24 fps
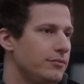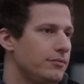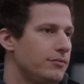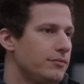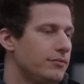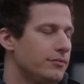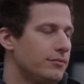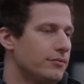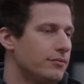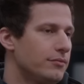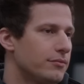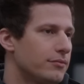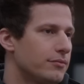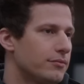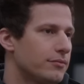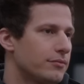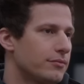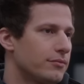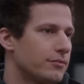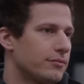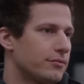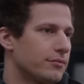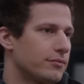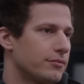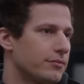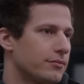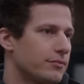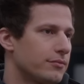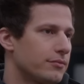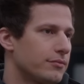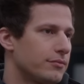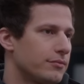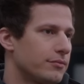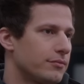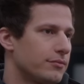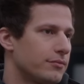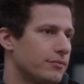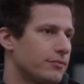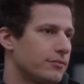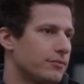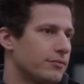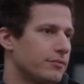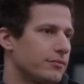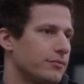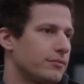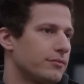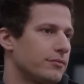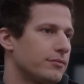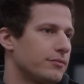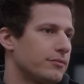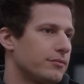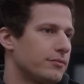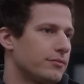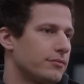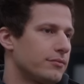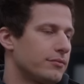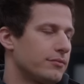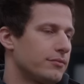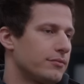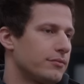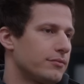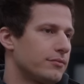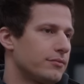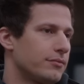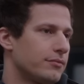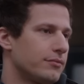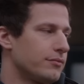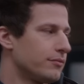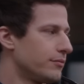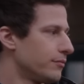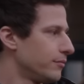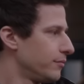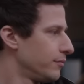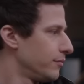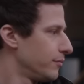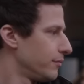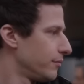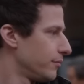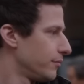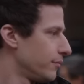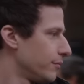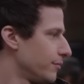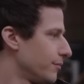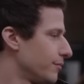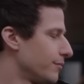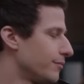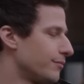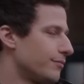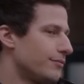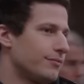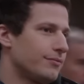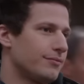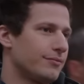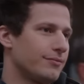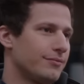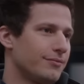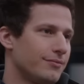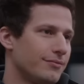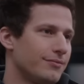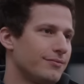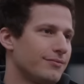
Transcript: No words are spoken by the person on screen.